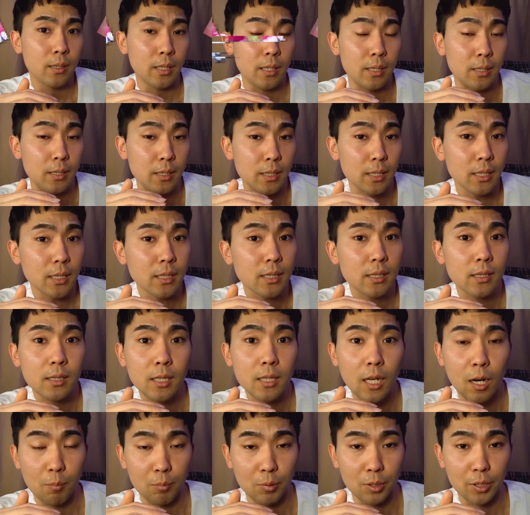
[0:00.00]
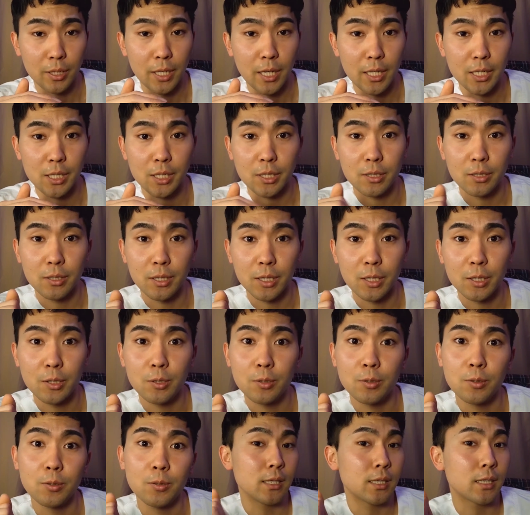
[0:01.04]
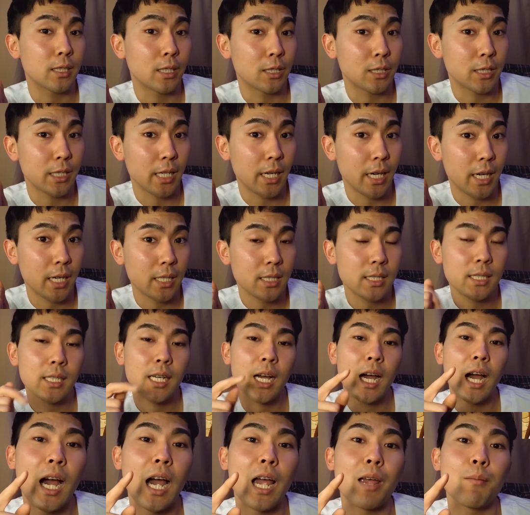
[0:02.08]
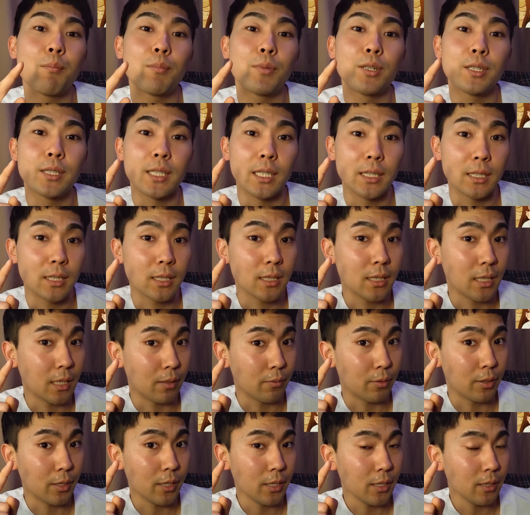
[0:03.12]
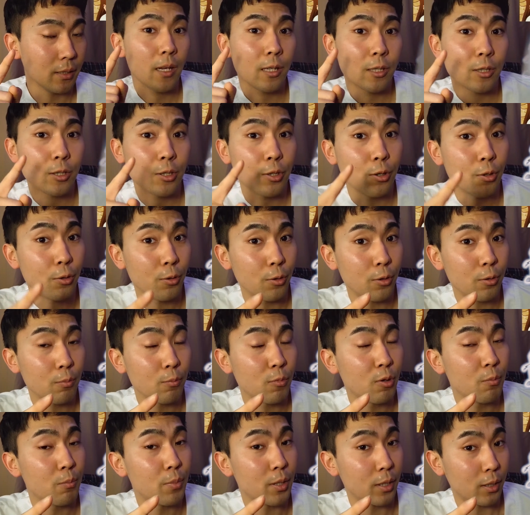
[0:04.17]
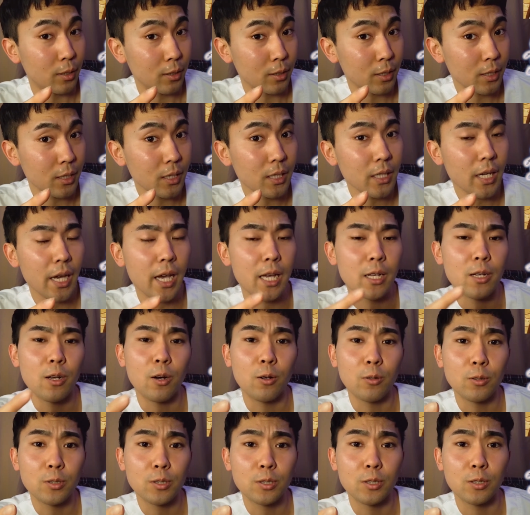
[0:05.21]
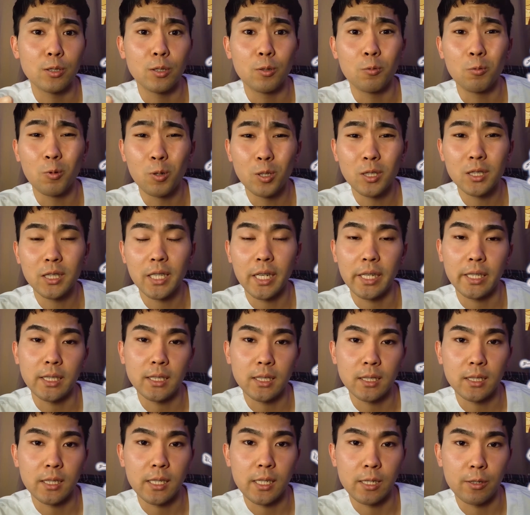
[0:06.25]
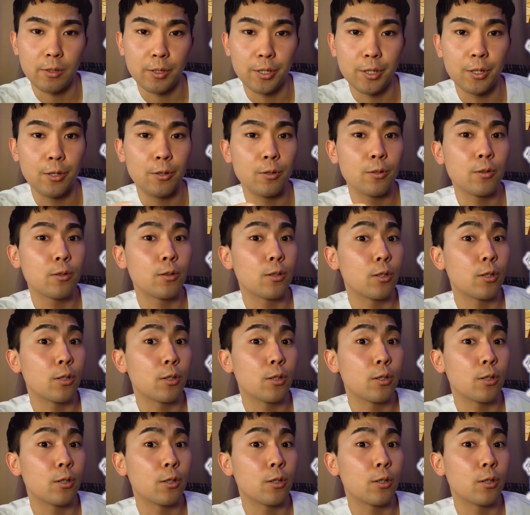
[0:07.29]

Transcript: Then these complications lead to such as hypersensitivity, tooth mobility, and also the worst case scenario, the